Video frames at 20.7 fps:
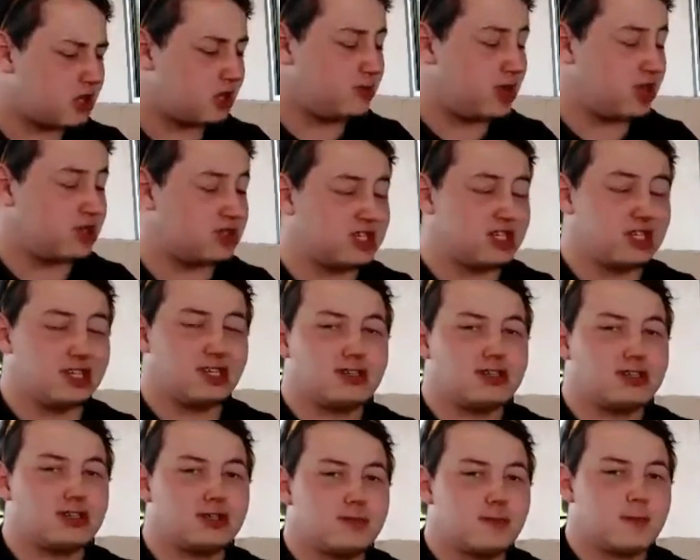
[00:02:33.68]
About
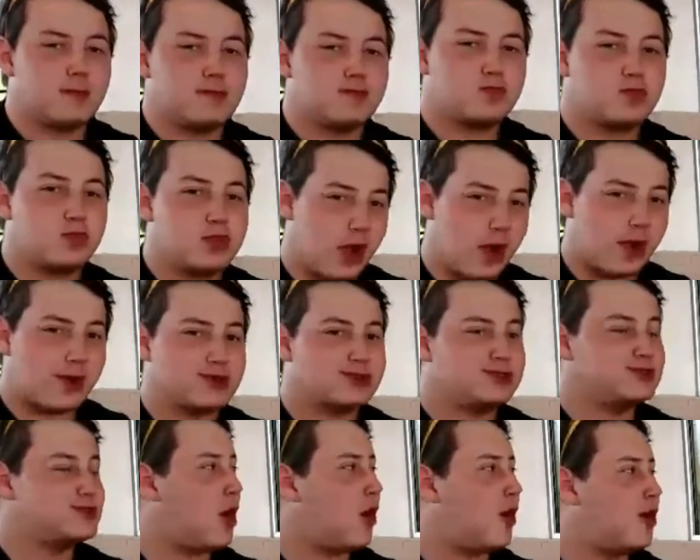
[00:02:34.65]
six. A
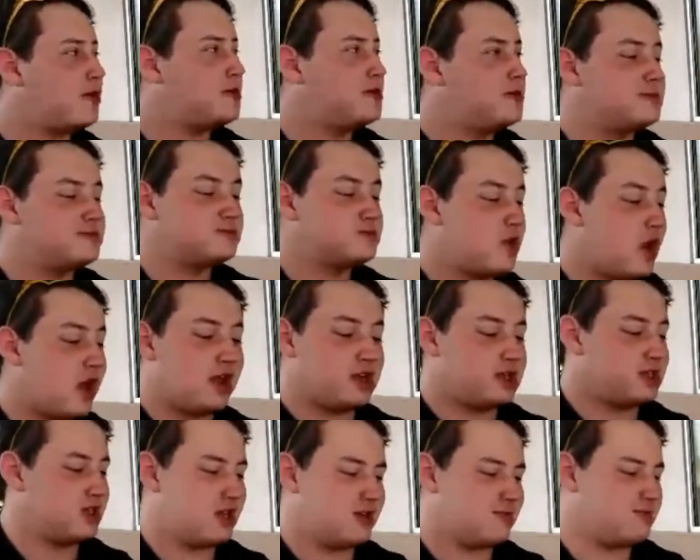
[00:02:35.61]
six? That ain't bad.
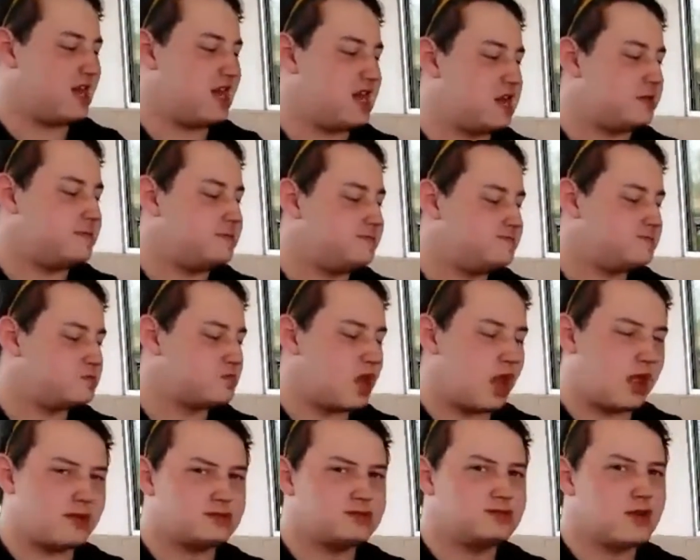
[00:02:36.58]
For a Dairy
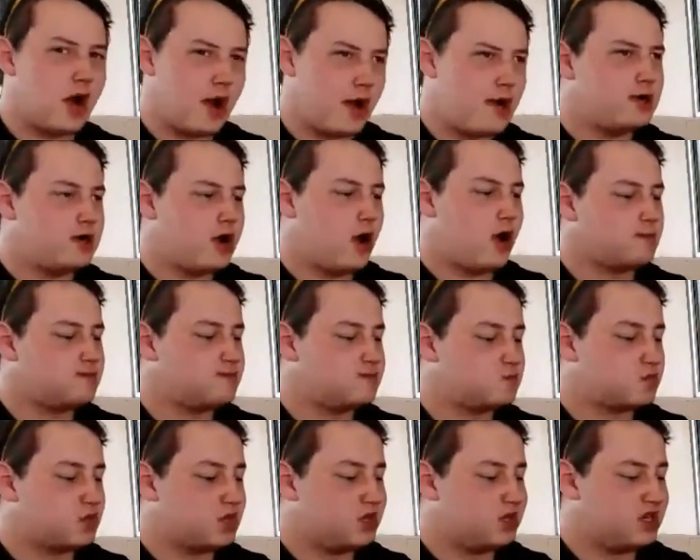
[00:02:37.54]
Queen.
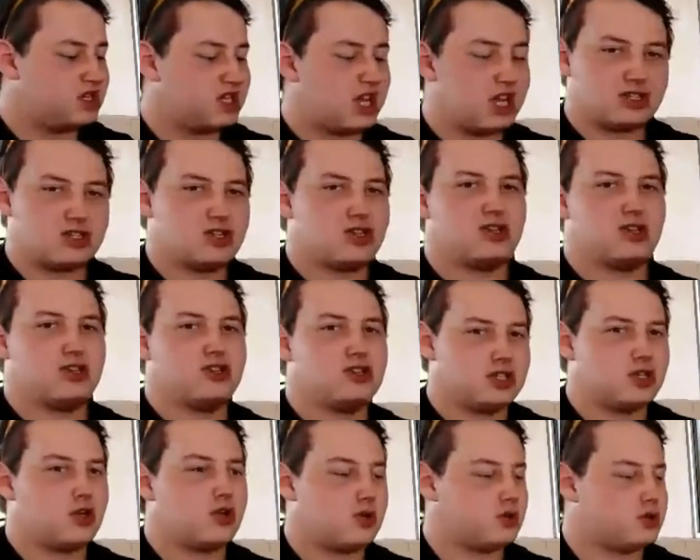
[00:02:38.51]
It's actually a good
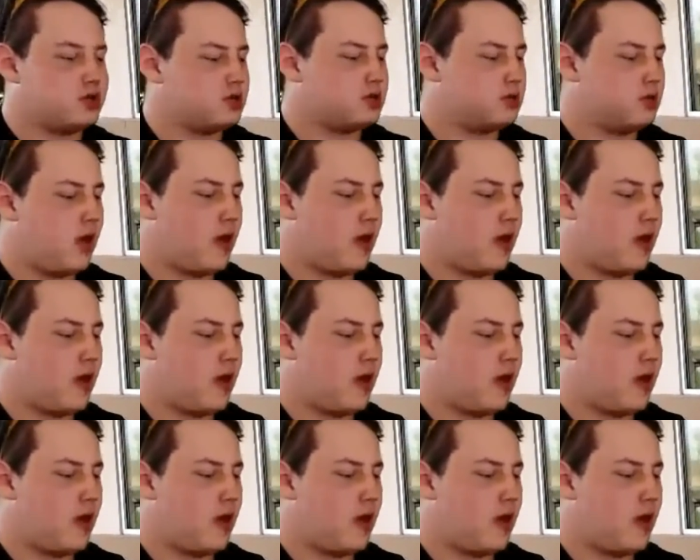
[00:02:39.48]
sauce.